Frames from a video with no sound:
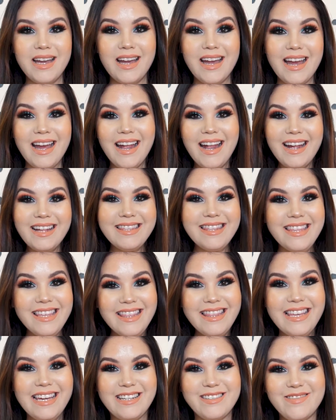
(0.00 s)
And
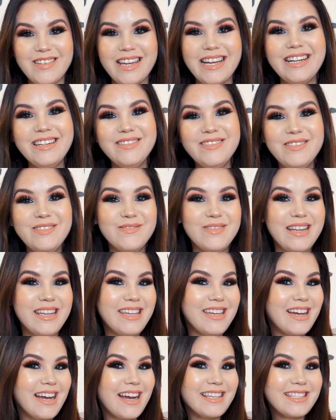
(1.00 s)
there we go. What do
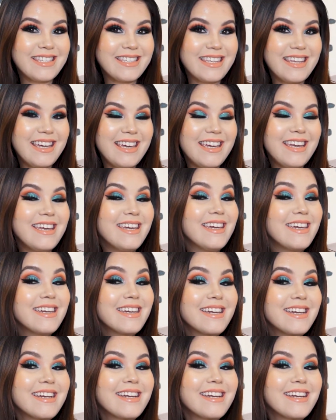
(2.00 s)
you guys think?